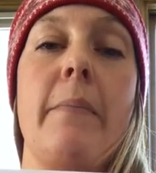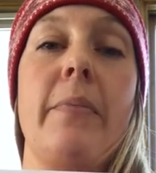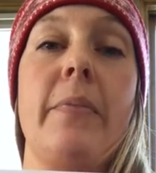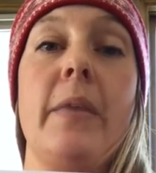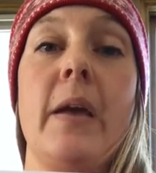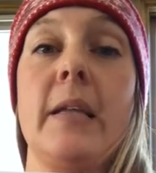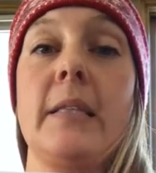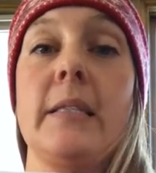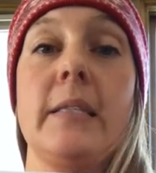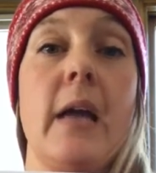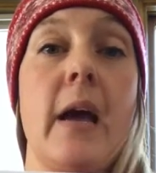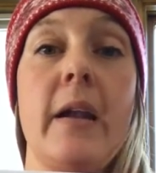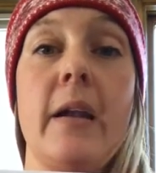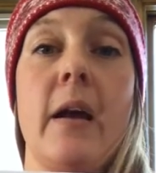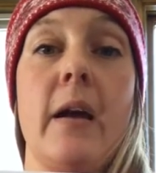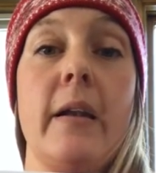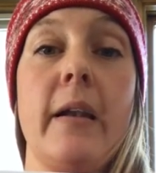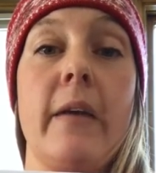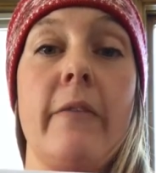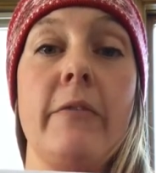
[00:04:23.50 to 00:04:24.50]
That's not
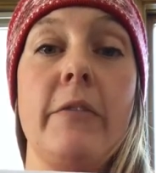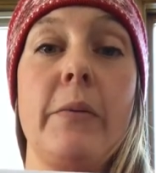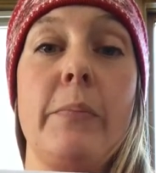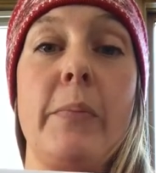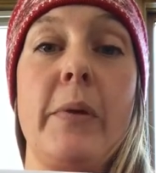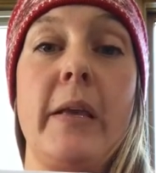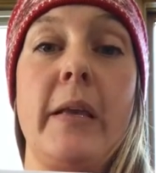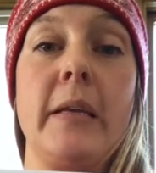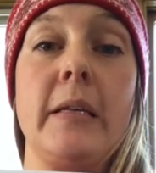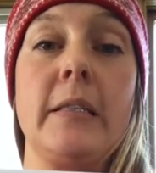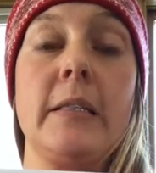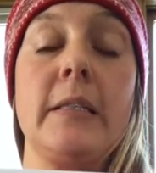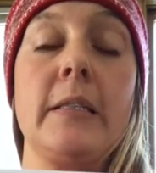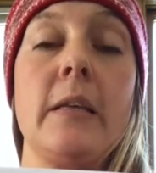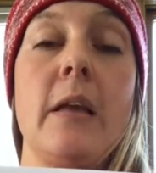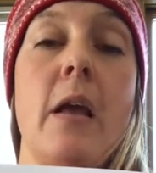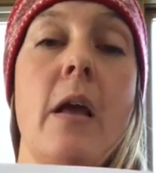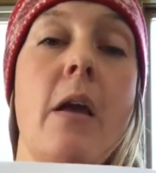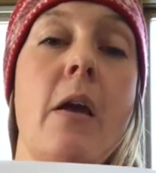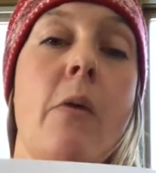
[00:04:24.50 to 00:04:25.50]
on every piece.
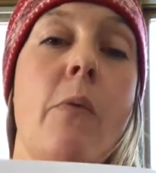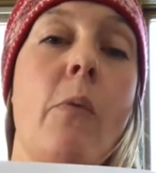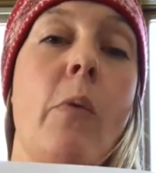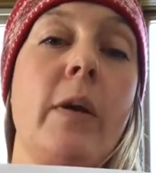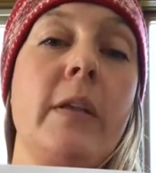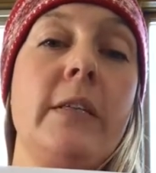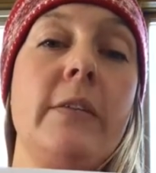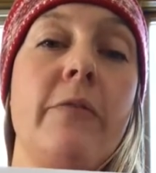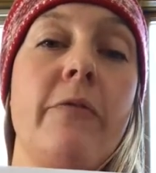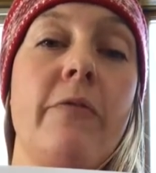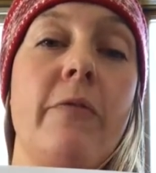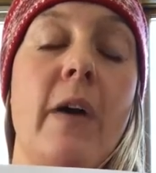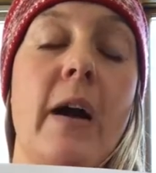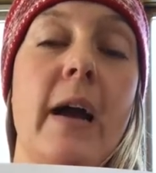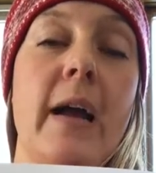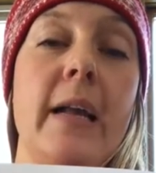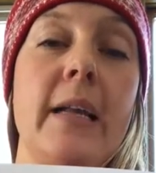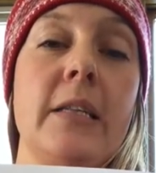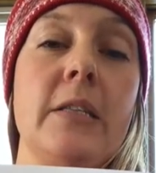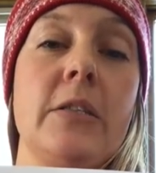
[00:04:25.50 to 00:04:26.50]
What
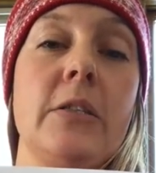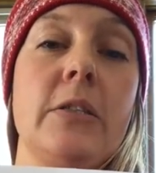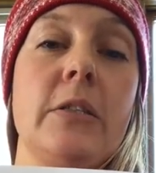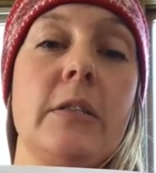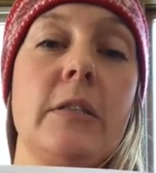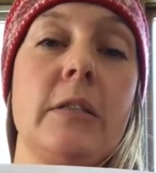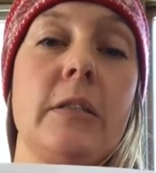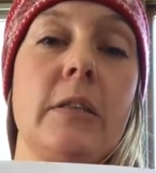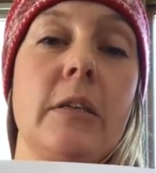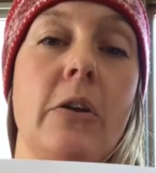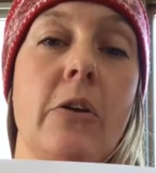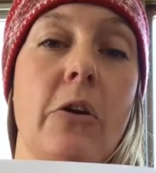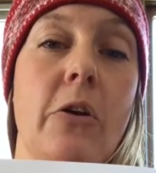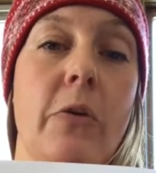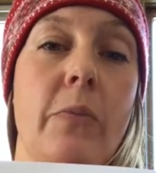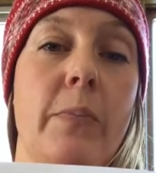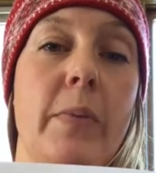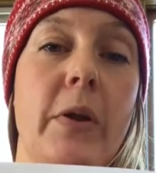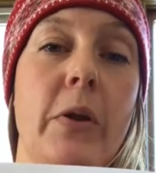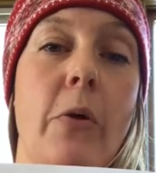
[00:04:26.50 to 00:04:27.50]
defines the
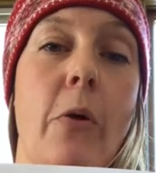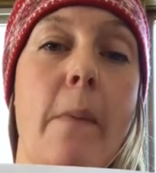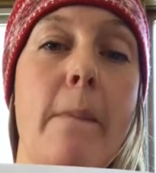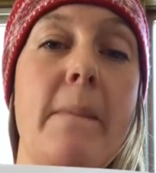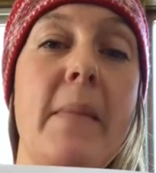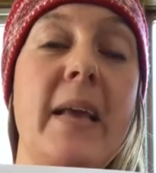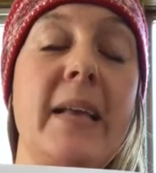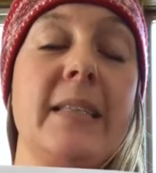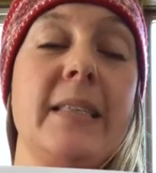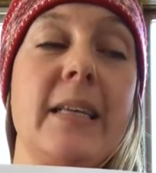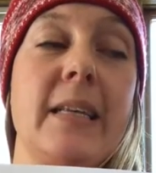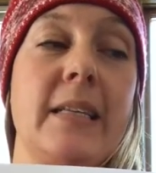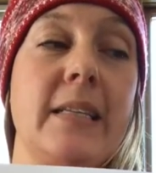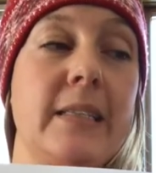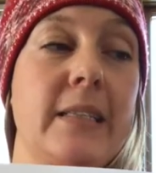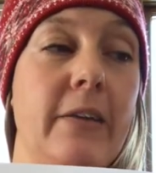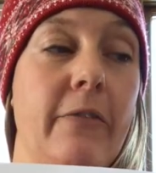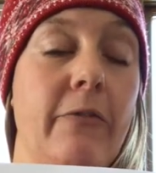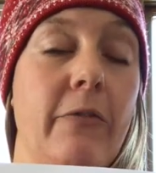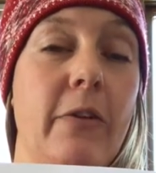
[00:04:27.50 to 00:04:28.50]
curb bit or makes it
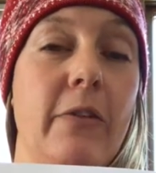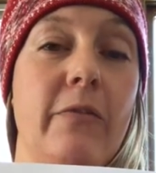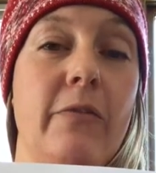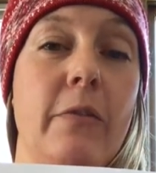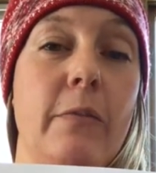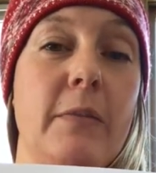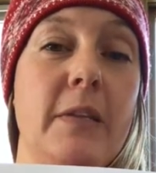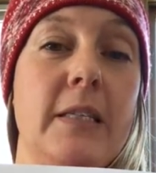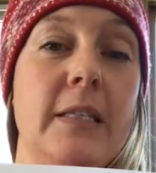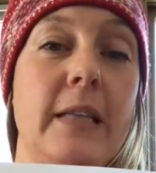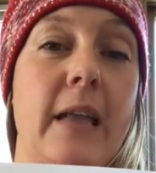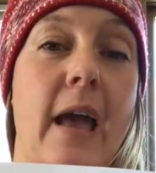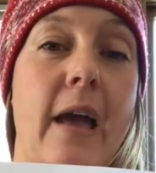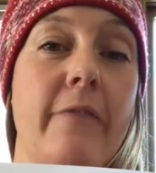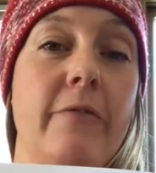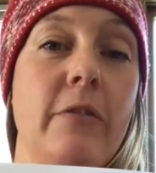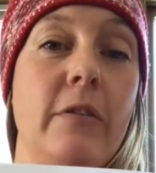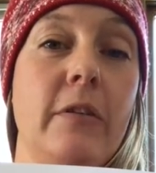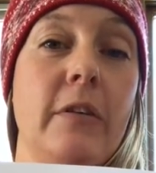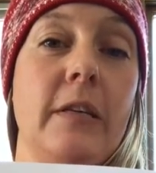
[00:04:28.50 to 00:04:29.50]
different from the
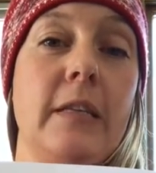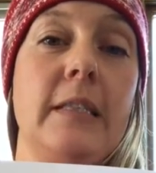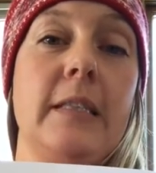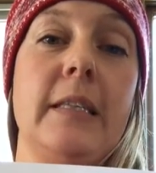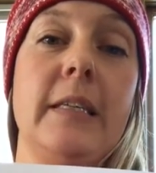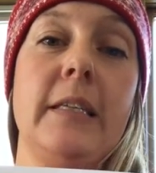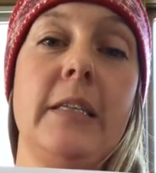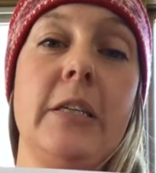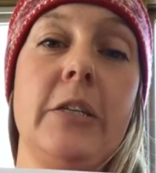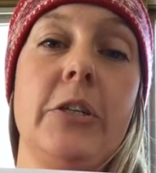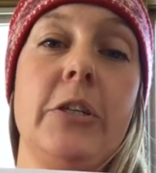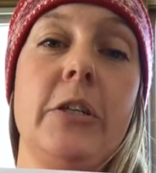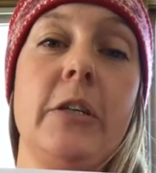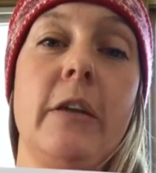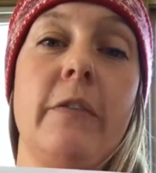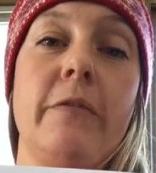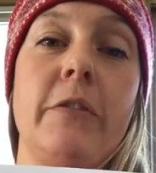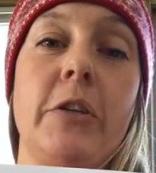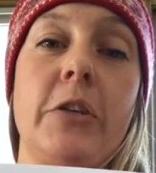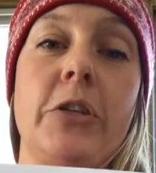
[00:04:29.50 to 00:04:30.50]
snaffle is the addition
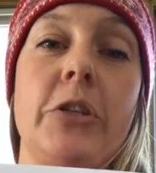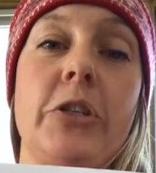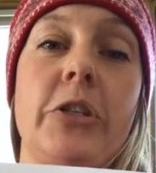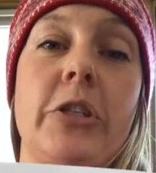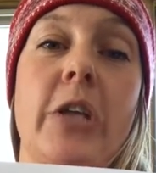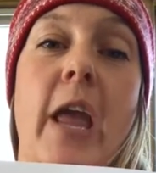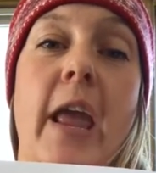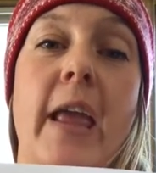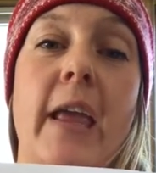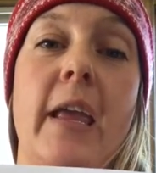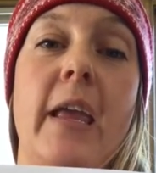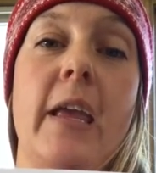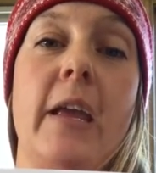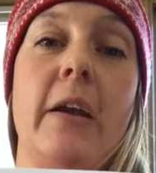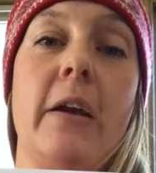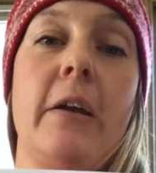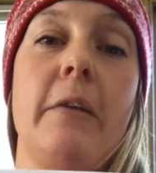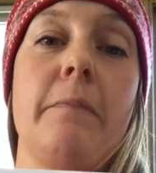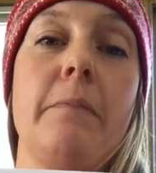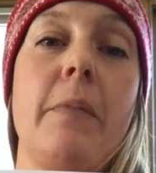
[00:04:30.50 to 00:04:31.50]
of the shank
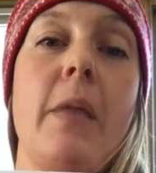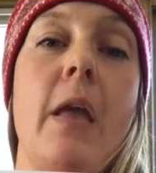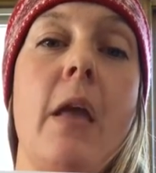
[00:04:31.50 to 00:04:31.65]
here.